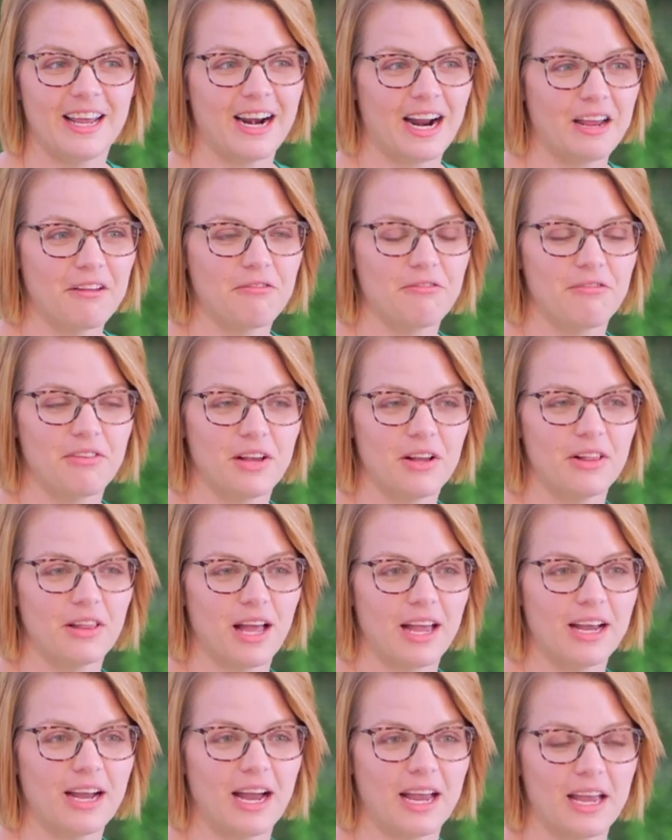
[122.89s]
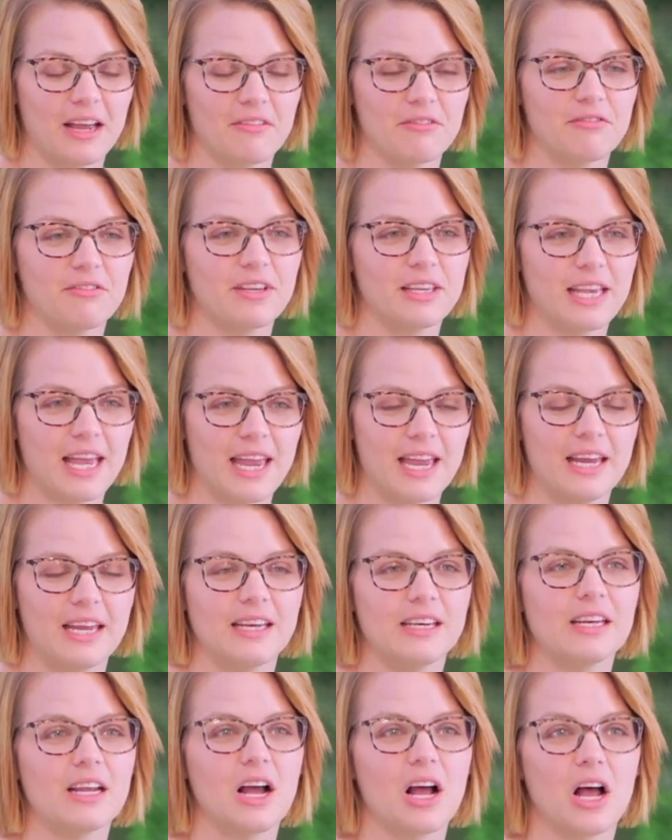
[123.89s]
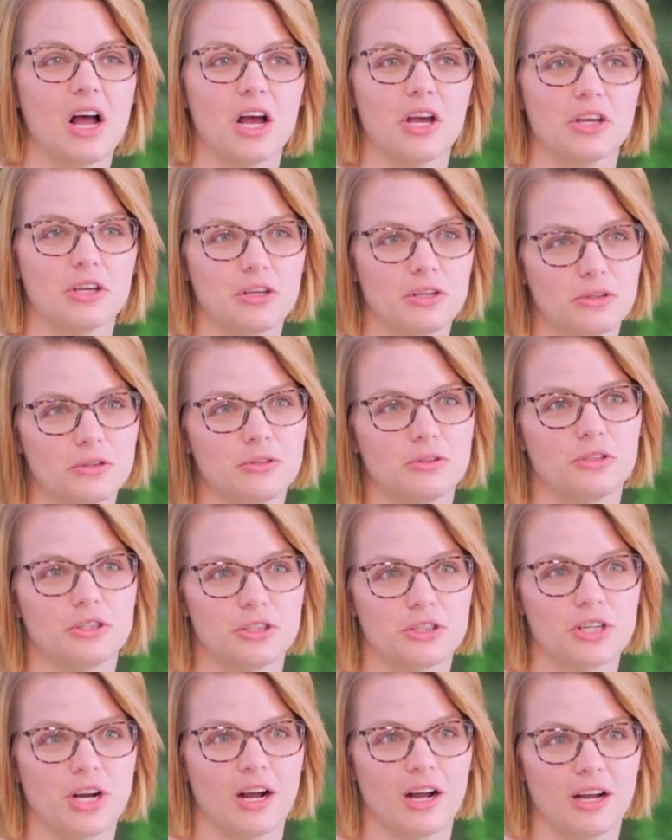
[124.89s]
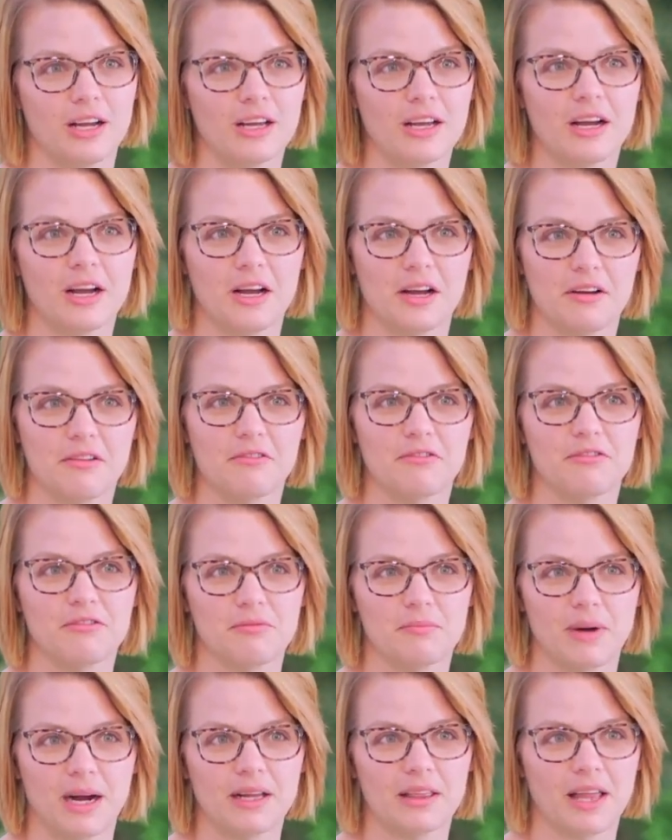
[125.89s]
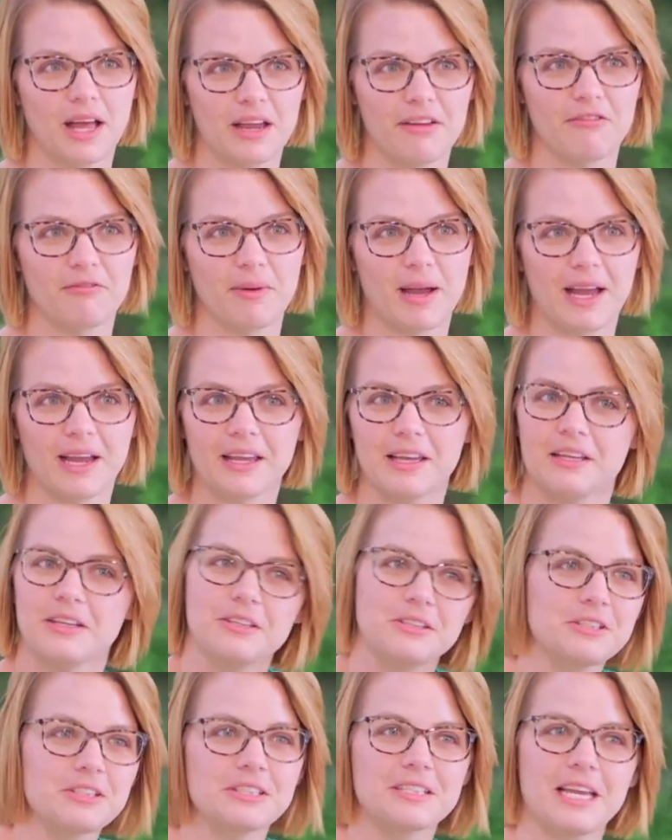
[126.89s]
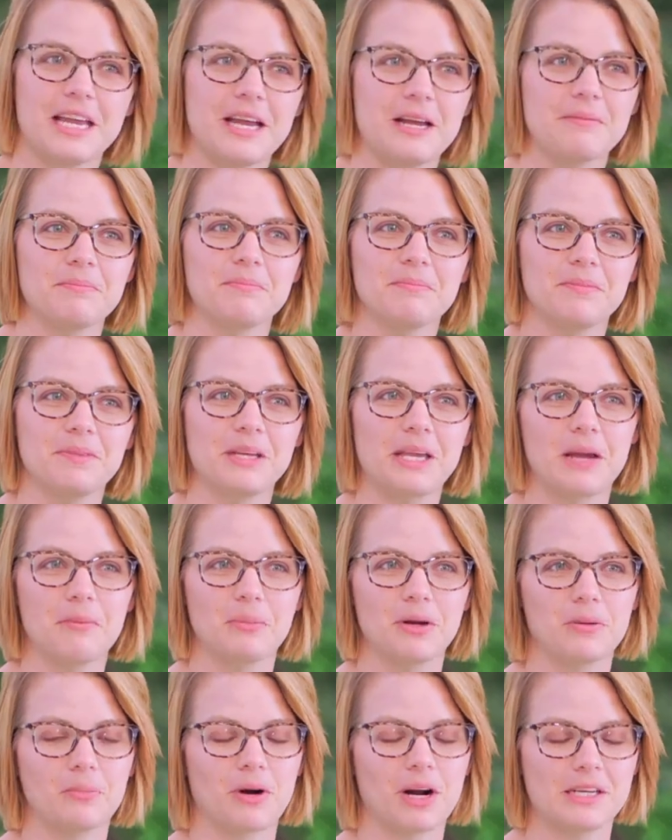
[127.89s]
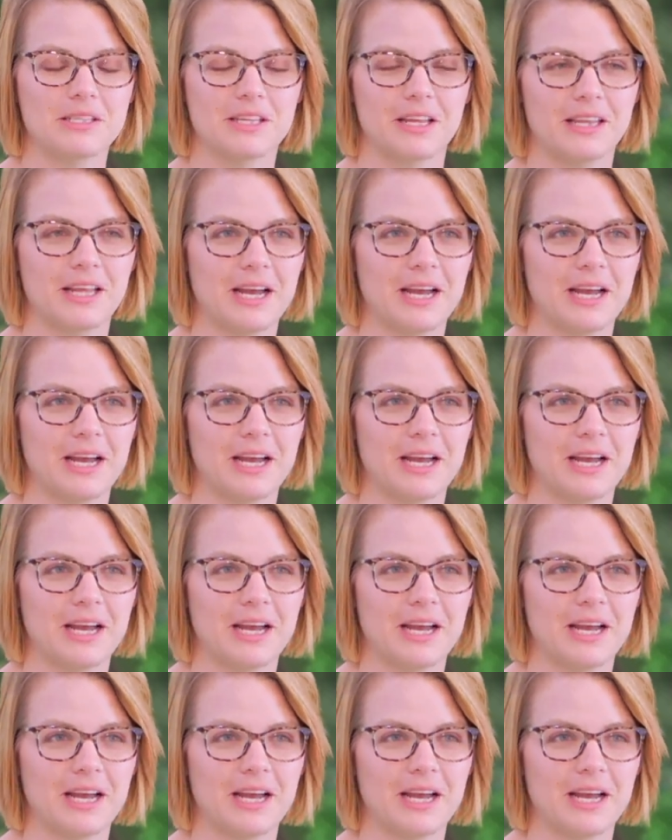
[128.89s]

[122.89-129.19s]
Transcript: and I feel like I have gained a huge chunk of my life back, and you just can't put a price on